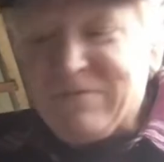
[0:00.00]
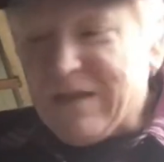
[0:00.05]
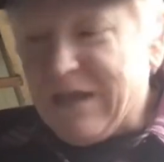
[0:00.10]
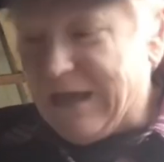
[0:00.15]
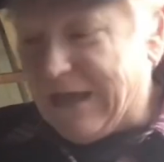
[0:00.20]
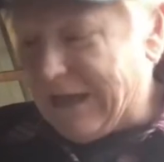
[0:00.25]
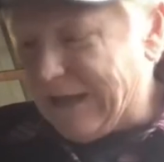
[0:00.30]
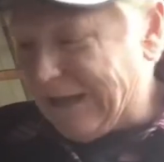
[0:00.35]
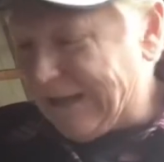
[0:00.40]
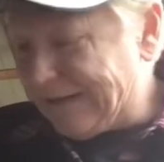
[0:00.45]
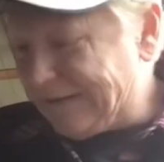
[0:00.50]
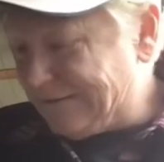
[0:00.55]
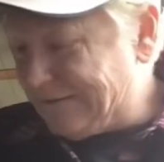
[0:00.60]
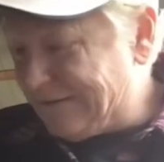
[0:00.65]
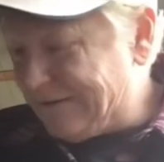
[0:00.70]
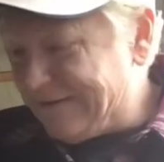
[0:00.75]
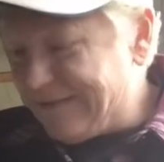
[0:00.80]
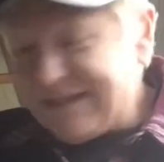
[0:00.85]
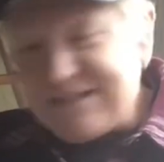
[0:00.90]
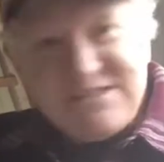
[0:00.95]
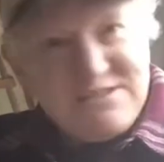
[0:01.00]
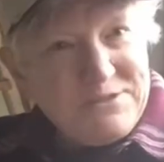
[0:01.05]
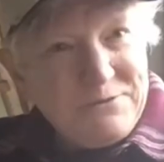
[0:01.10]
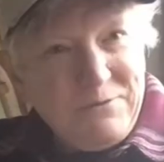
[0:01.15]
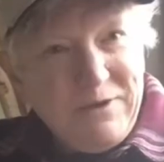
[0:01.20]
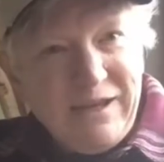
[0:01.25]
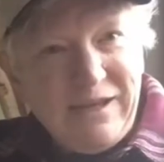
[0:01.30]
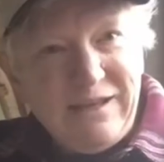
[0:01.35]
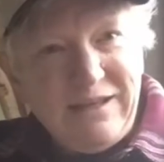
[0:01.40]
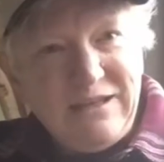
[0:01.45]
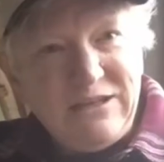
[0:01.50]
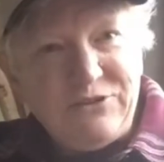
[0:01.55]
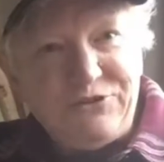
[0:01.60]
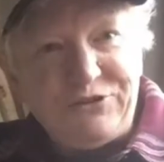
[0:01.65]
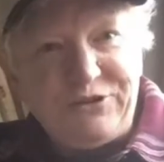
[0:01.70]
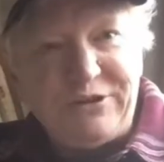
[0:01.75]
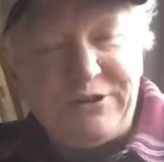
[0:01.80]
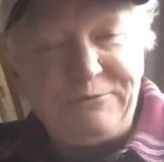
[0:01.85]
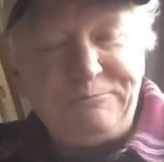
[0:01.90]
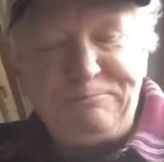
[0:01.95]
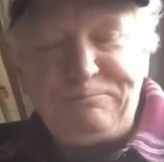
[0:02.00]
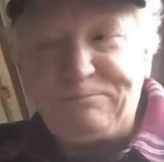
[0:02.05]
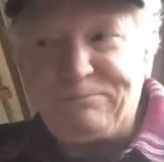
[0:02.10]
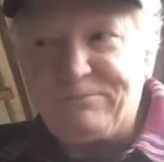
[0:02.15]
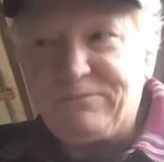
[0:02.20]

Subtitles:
And that's the way it is, you know.